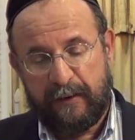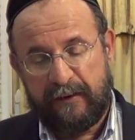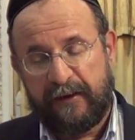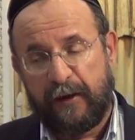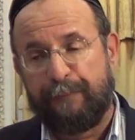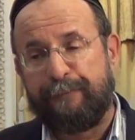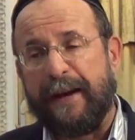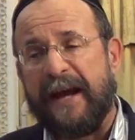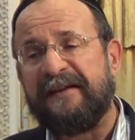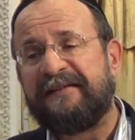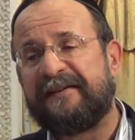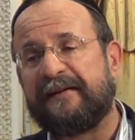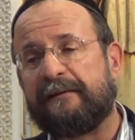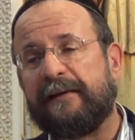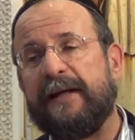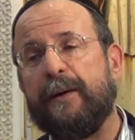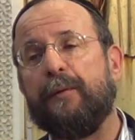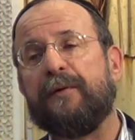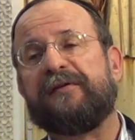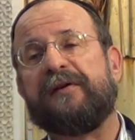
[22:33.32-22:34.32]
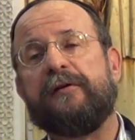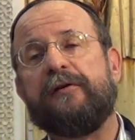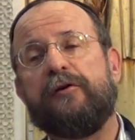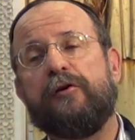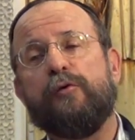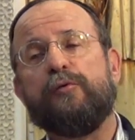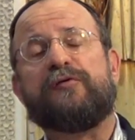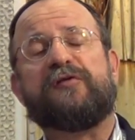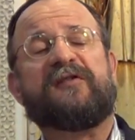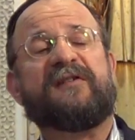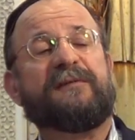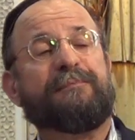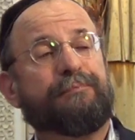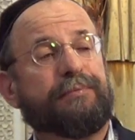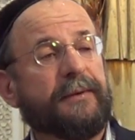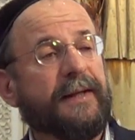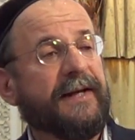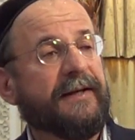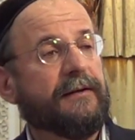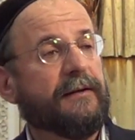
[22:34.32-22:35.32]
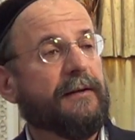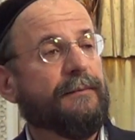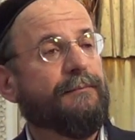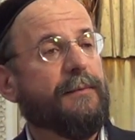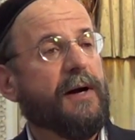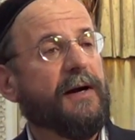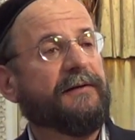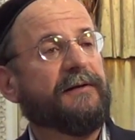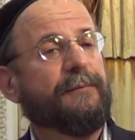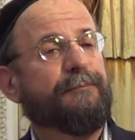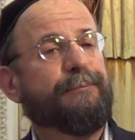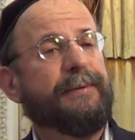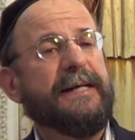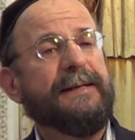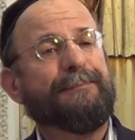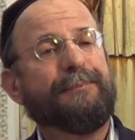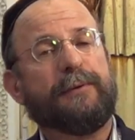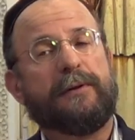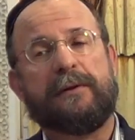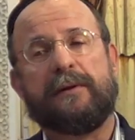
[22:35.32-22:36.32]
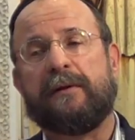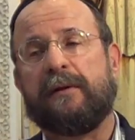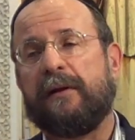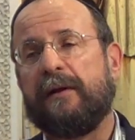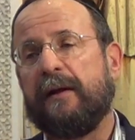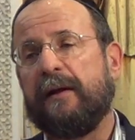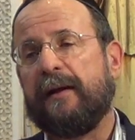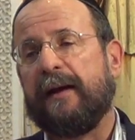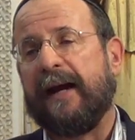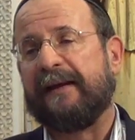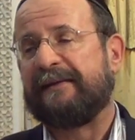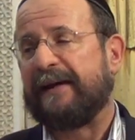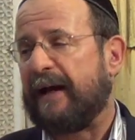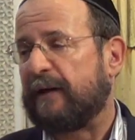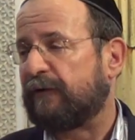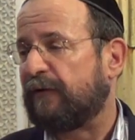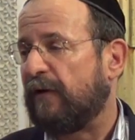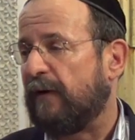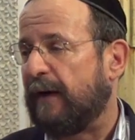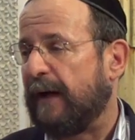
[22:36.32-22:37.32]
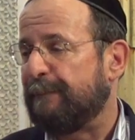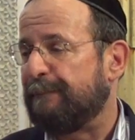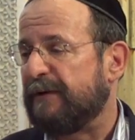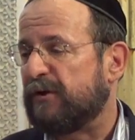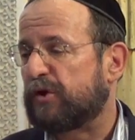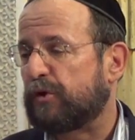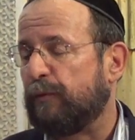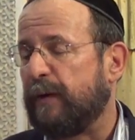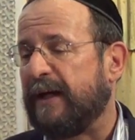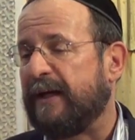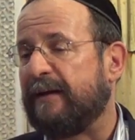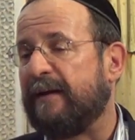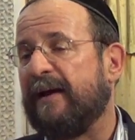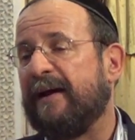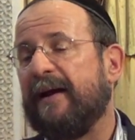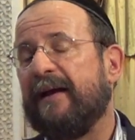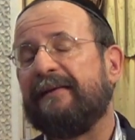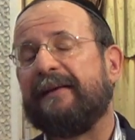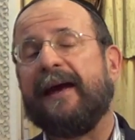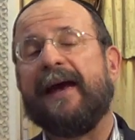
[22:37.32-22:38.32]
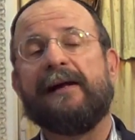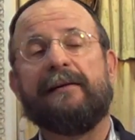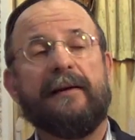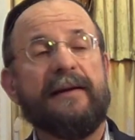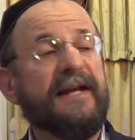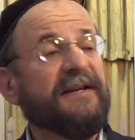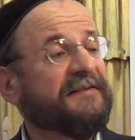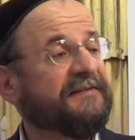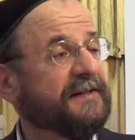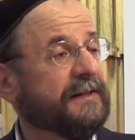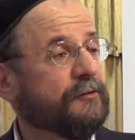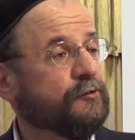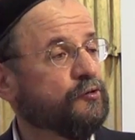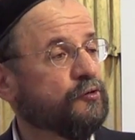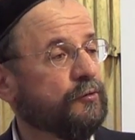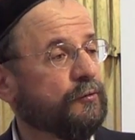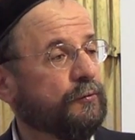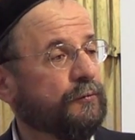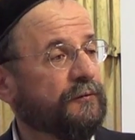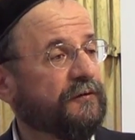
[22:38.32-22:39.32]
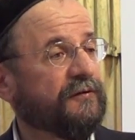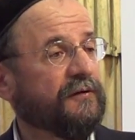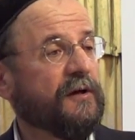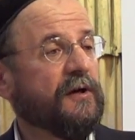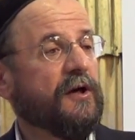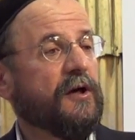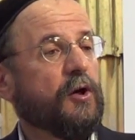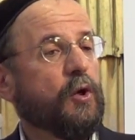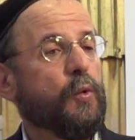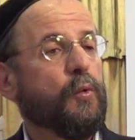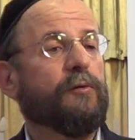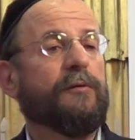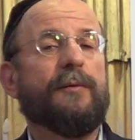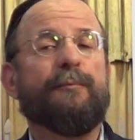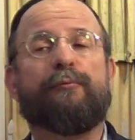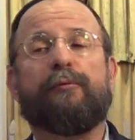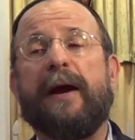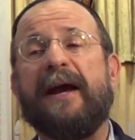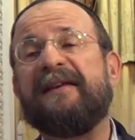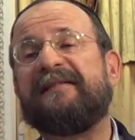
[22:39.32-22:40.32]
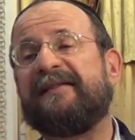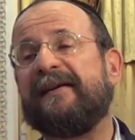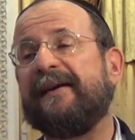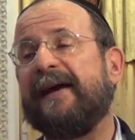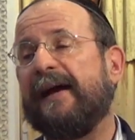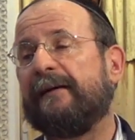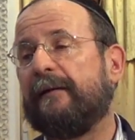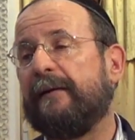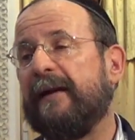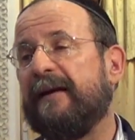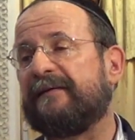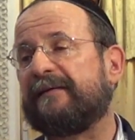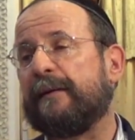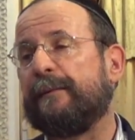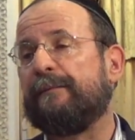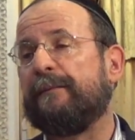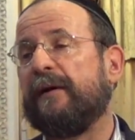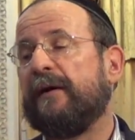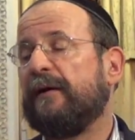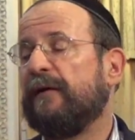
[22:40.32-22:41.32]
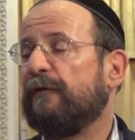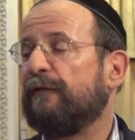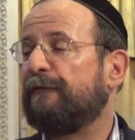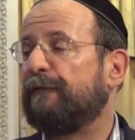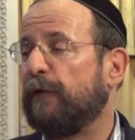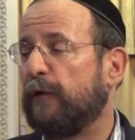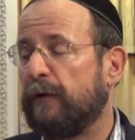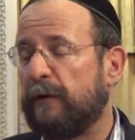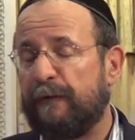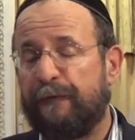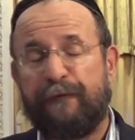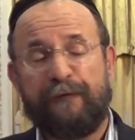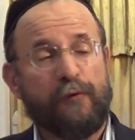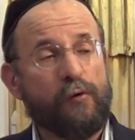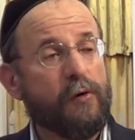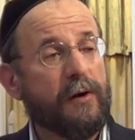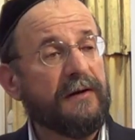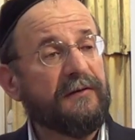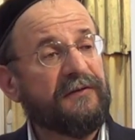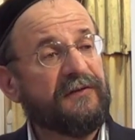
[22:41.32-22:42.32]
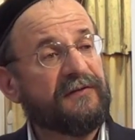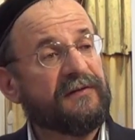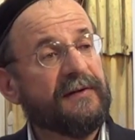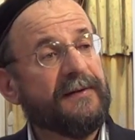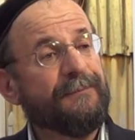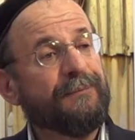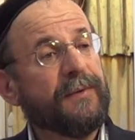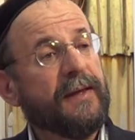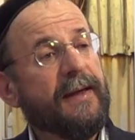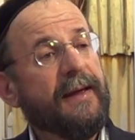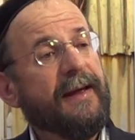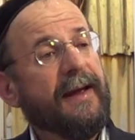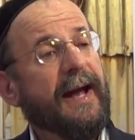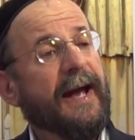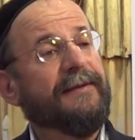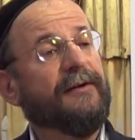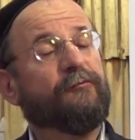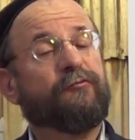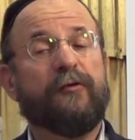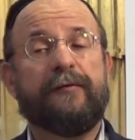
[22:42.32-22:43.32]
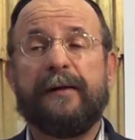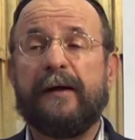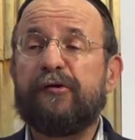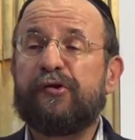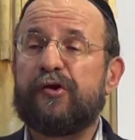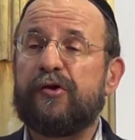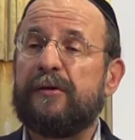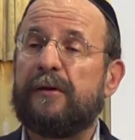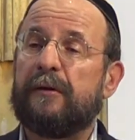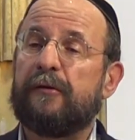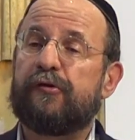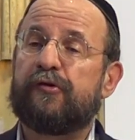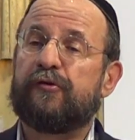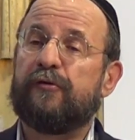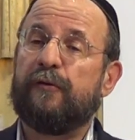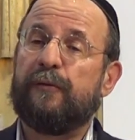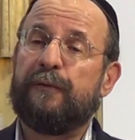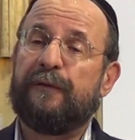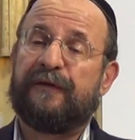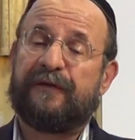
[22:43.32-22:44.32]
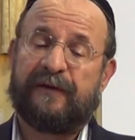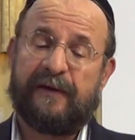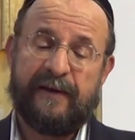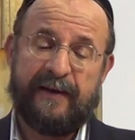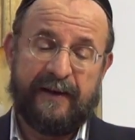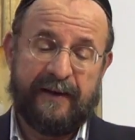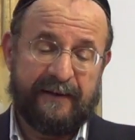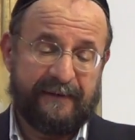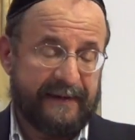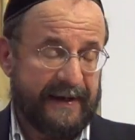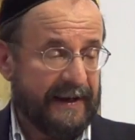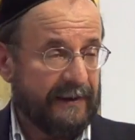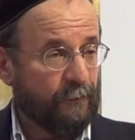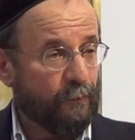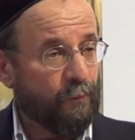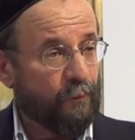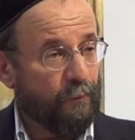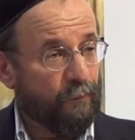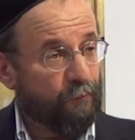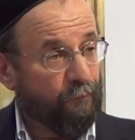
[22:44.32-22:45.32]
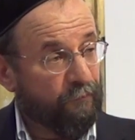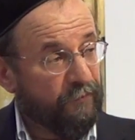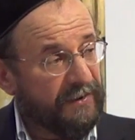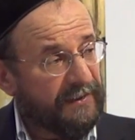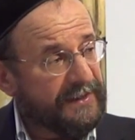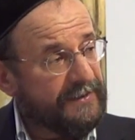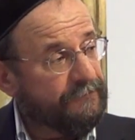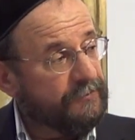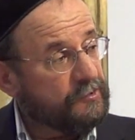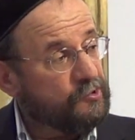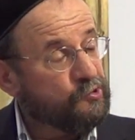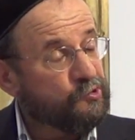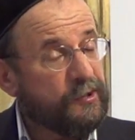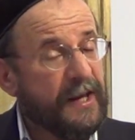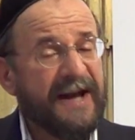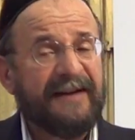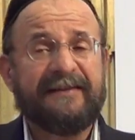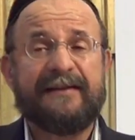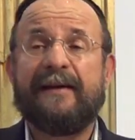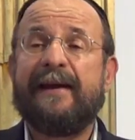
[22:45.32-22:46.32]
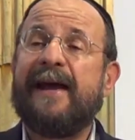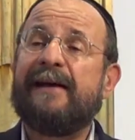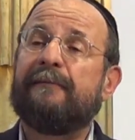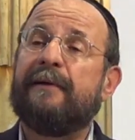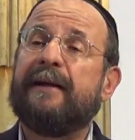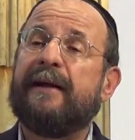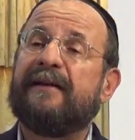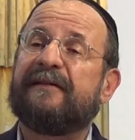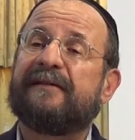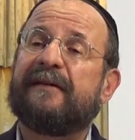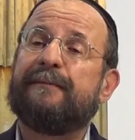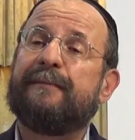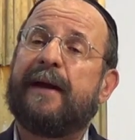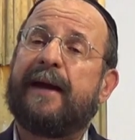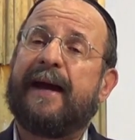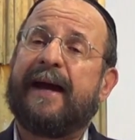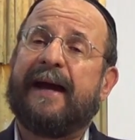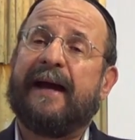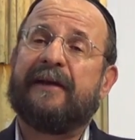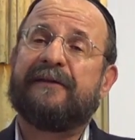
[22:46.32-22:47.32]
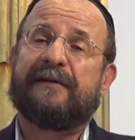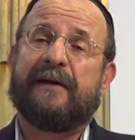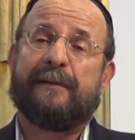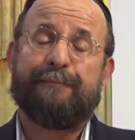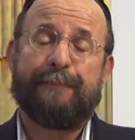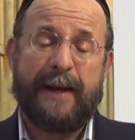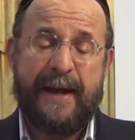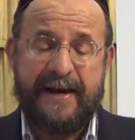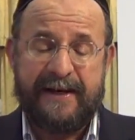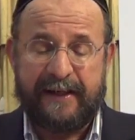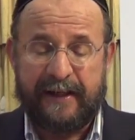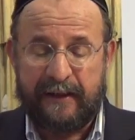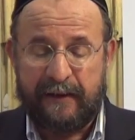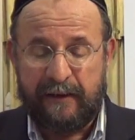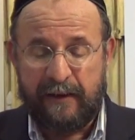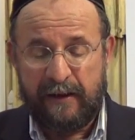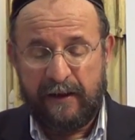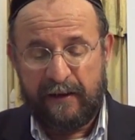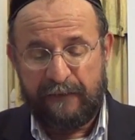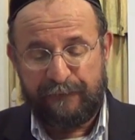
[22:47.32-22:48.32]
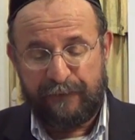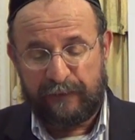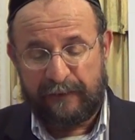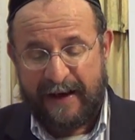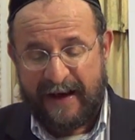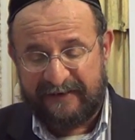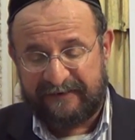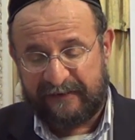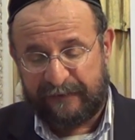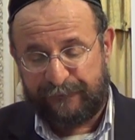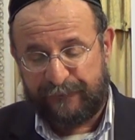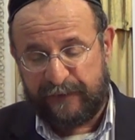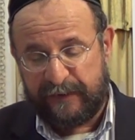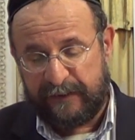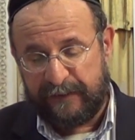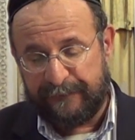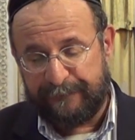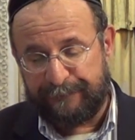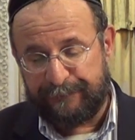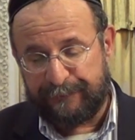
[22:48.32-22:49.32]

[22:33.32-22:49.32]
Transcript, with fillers: There basically was a huge split among the people at that time between the Hellenistic Jews who were embracing Hellenism full force and the traditional Jews that really rejected Hellenism as a pagan philosophy.